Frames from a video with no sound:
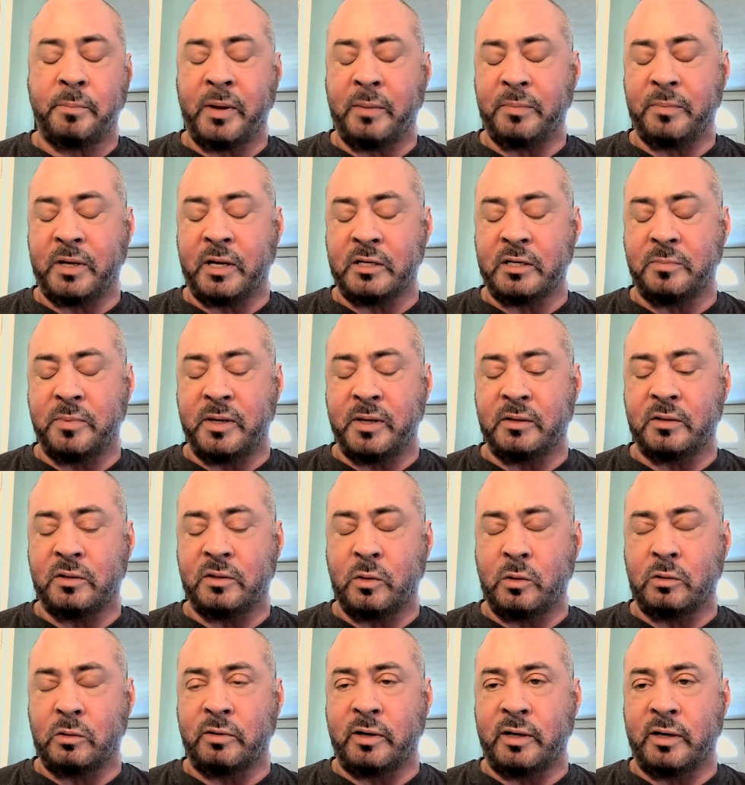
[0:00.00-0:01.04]
peptides yeah. being
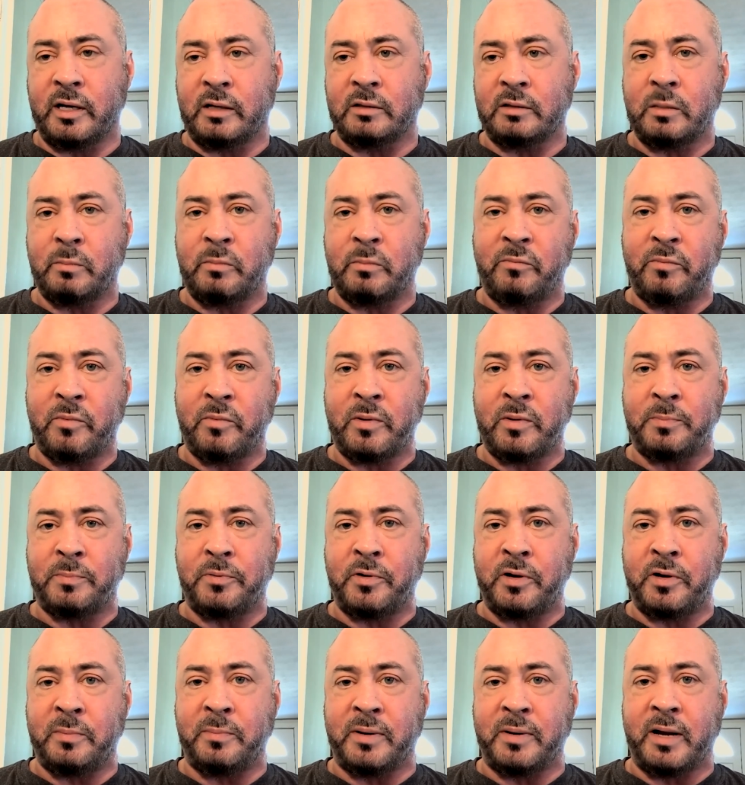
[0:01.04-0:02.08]
sold right now. Some of them are
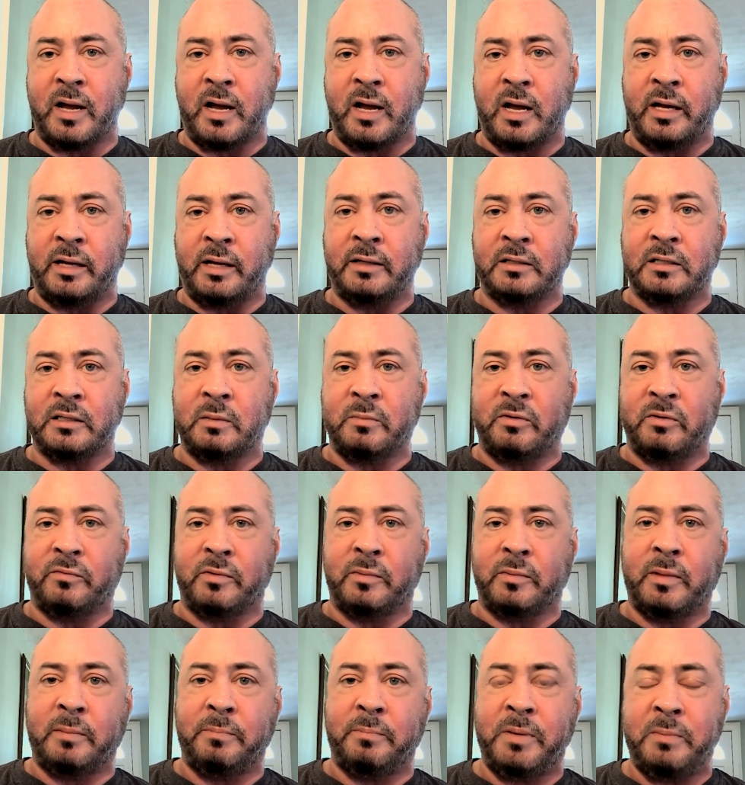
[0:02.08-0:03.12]
pretty benign. Some of
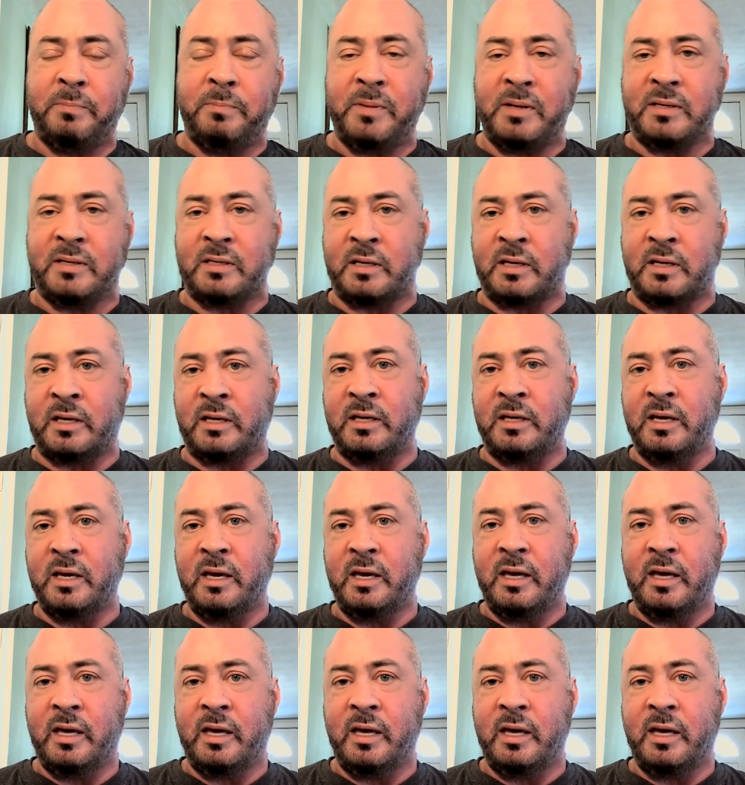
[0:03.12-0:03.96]
them, like B P C,